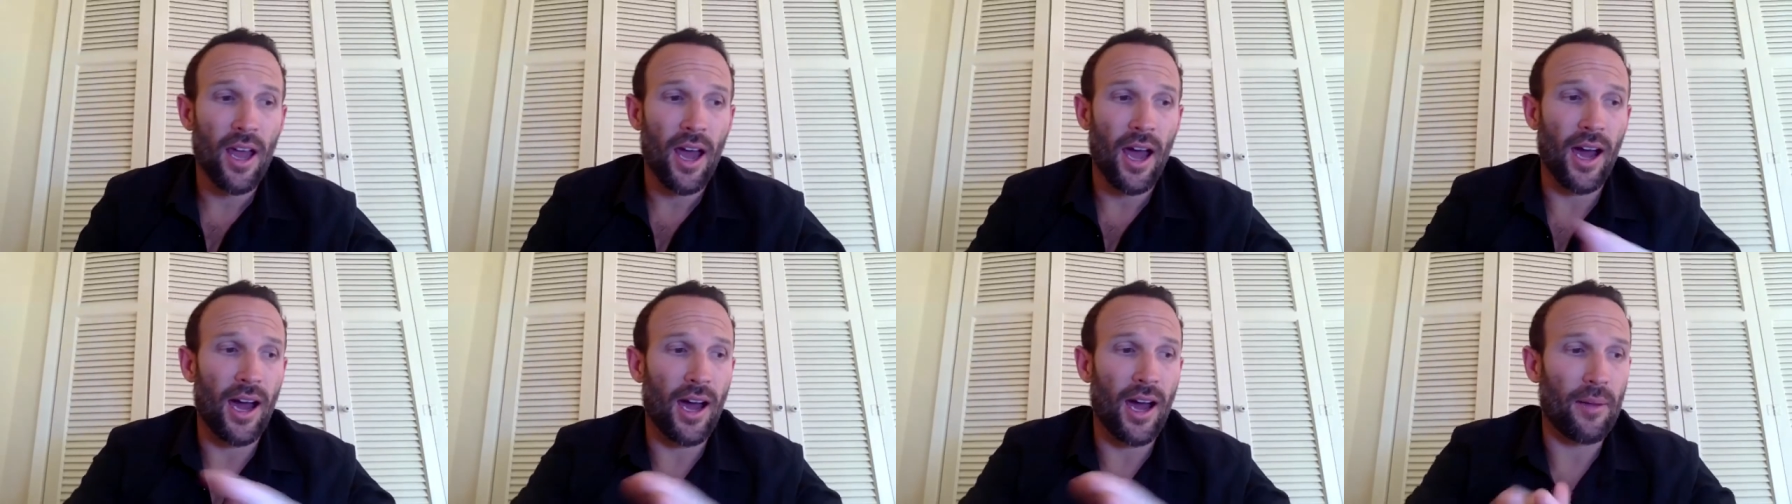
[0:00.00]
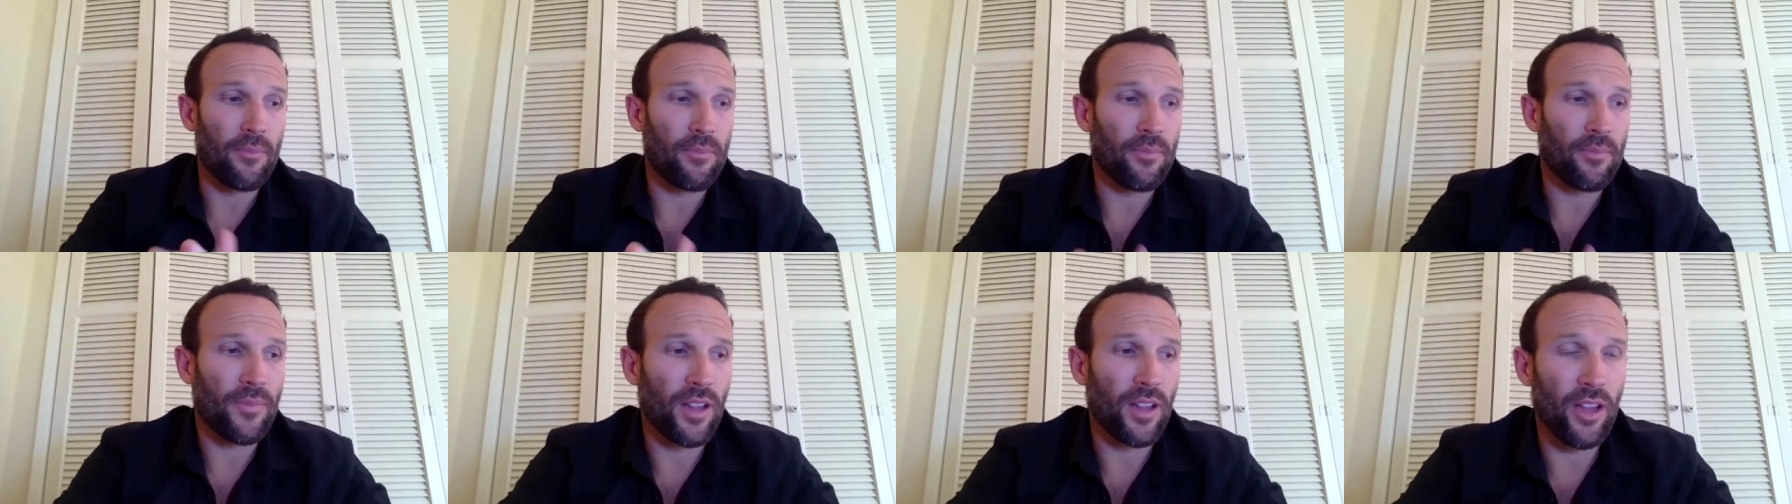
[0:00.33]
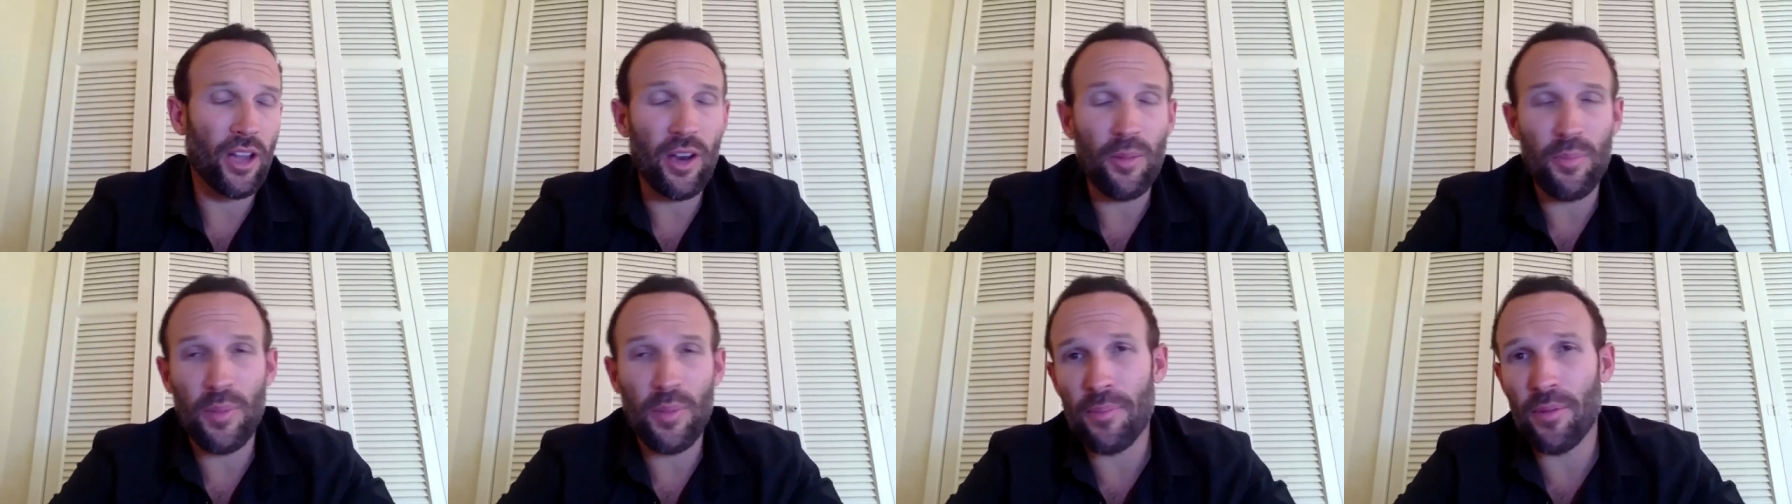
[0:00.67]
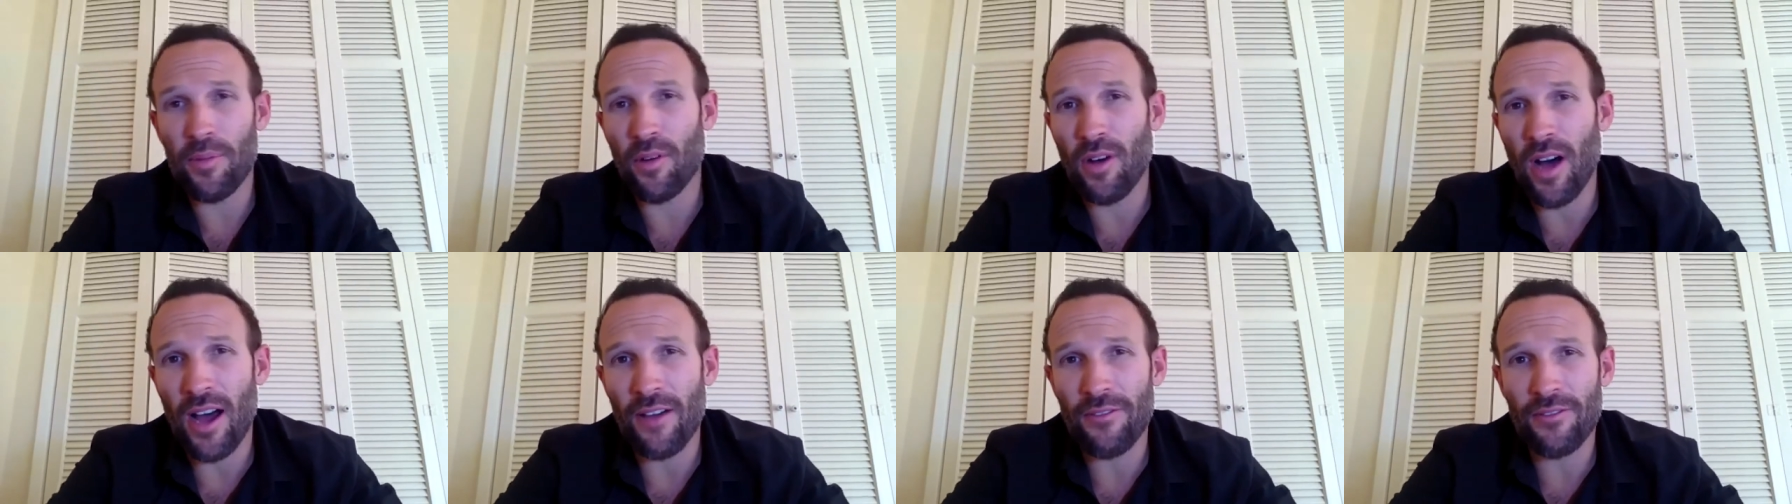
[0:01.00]
A lot of
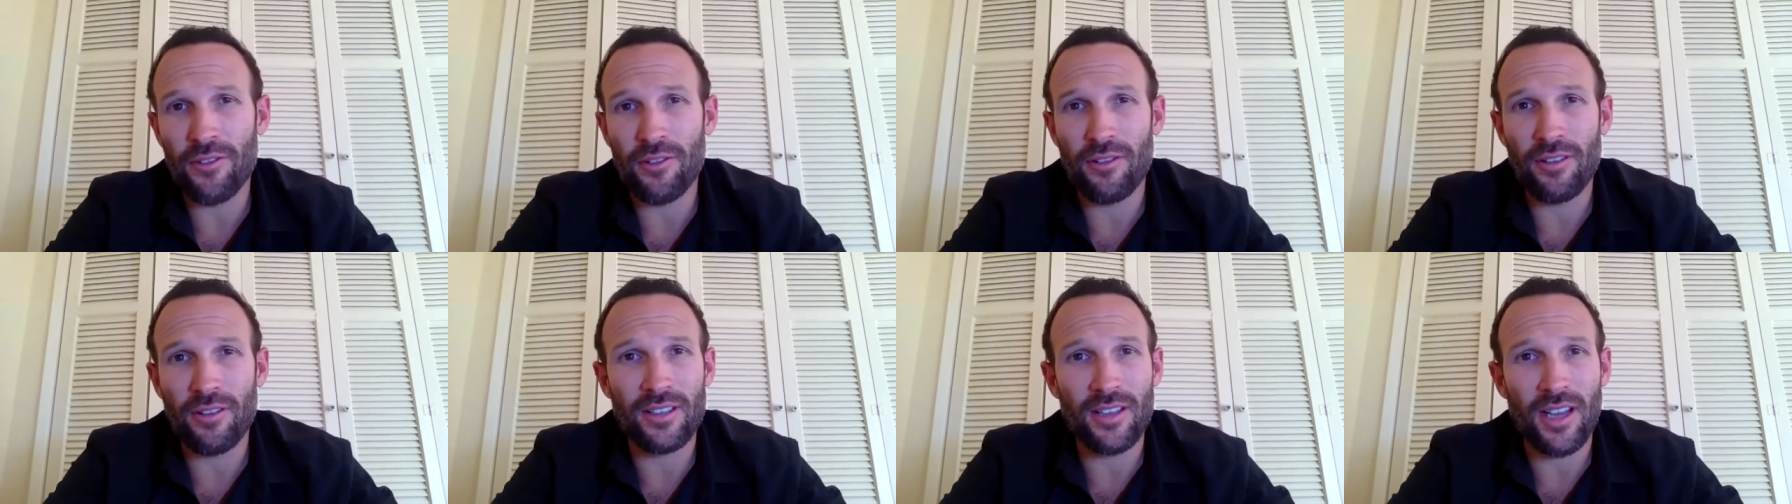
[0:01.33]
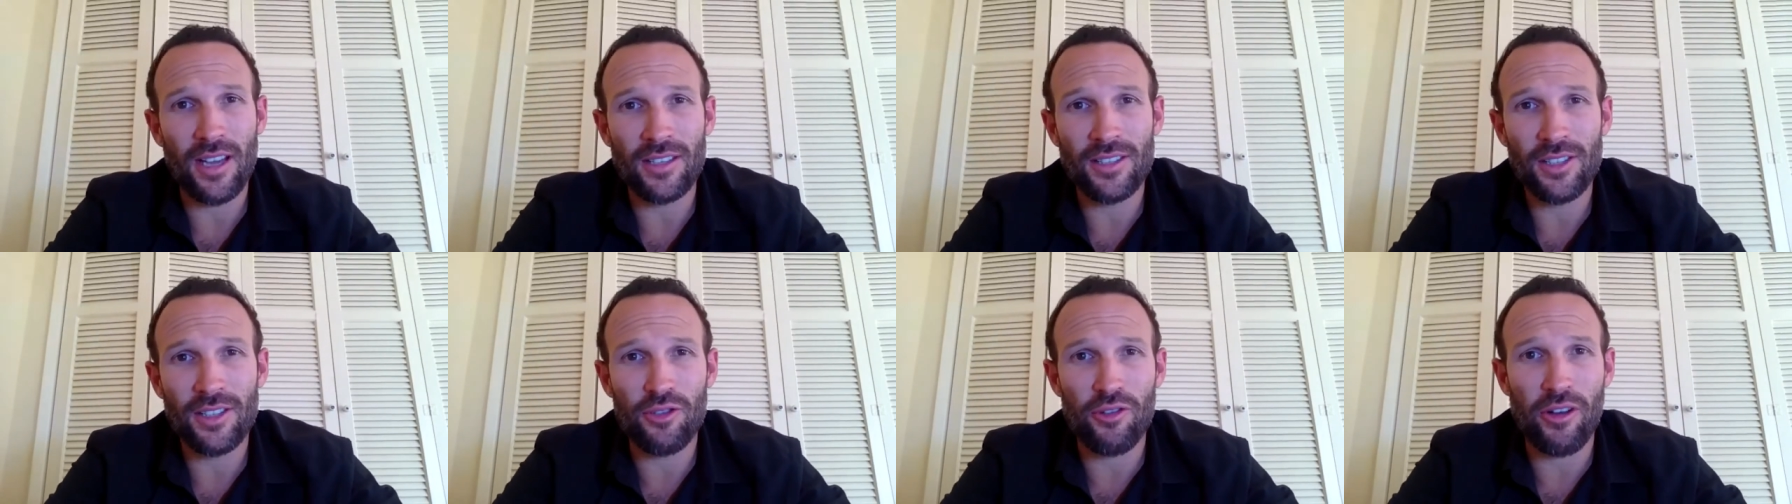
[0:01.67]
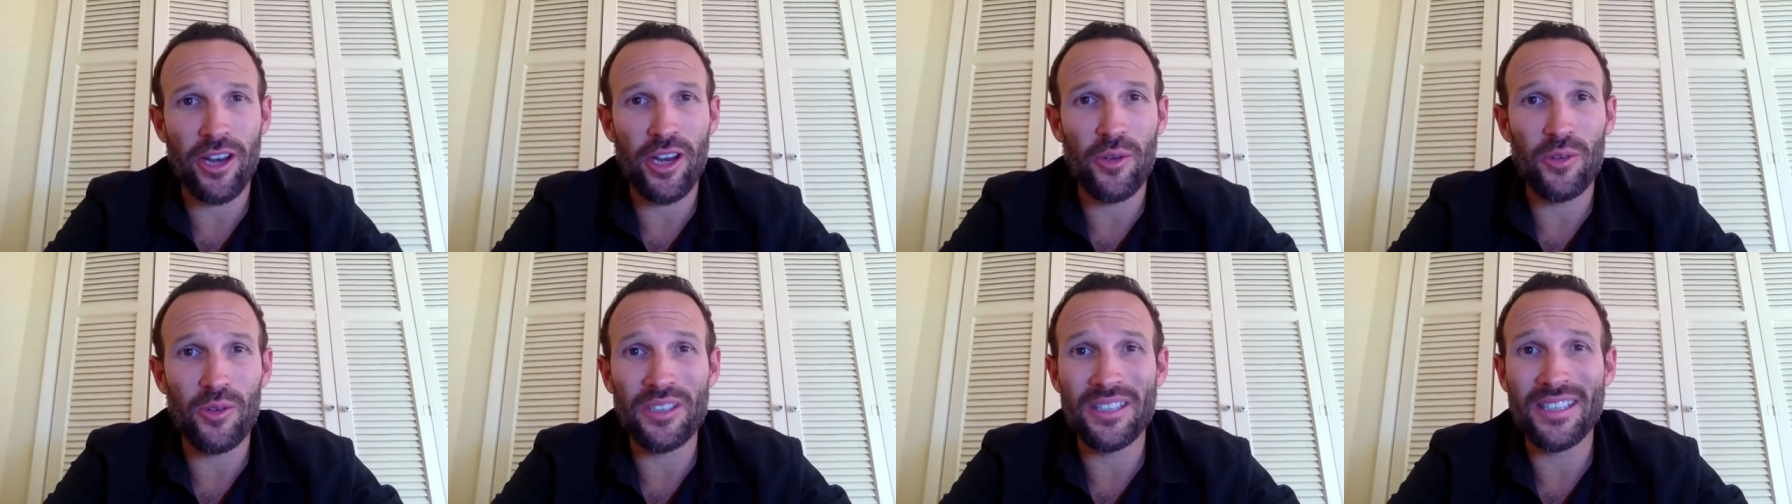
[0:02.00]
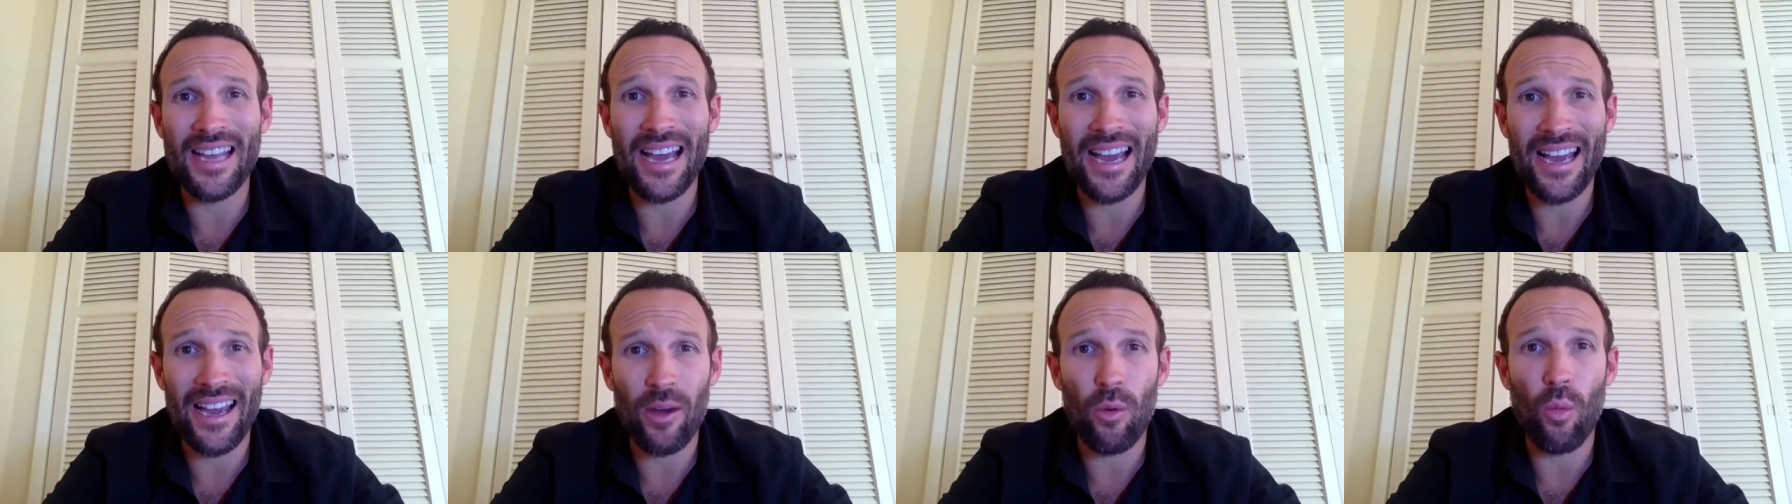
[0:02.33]
people after a strenuous
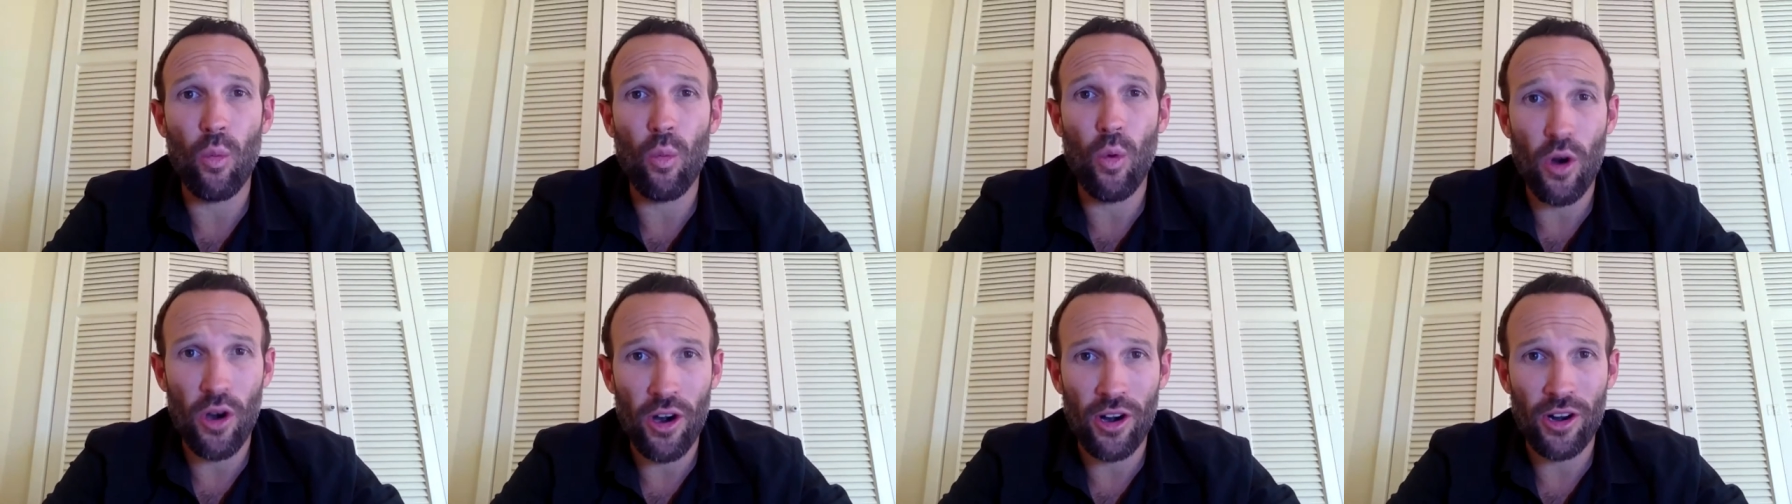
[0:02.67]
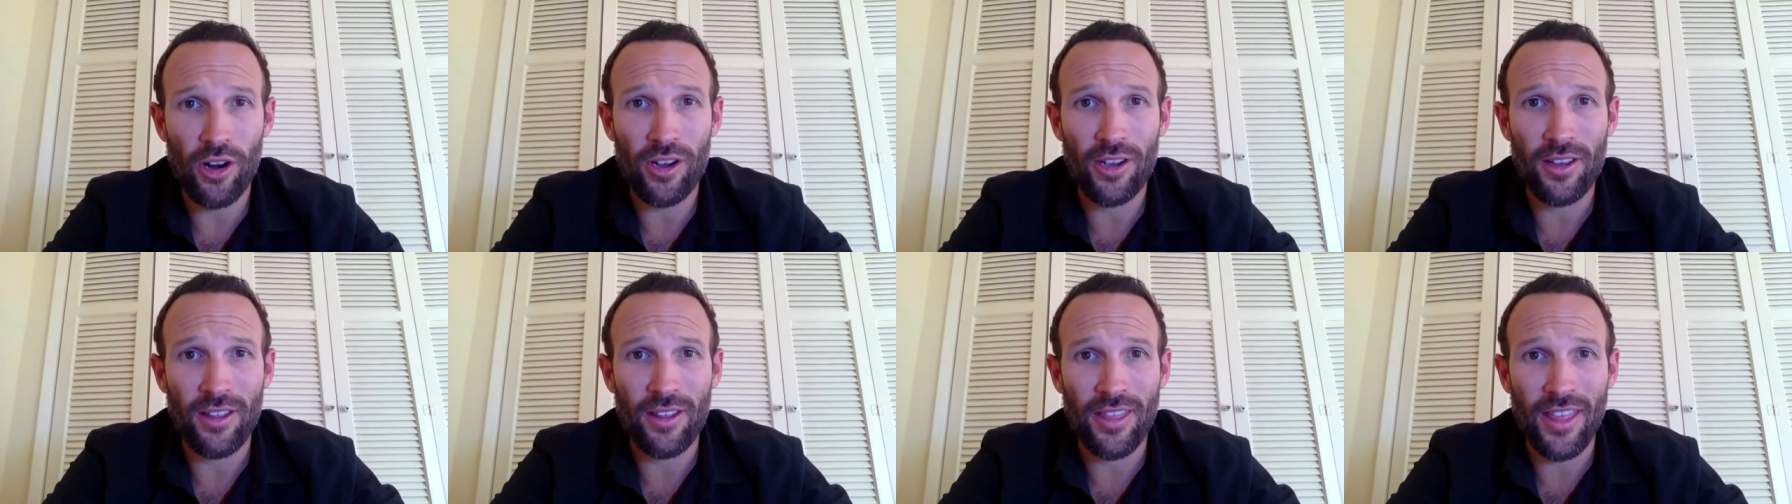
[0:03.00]
day at work,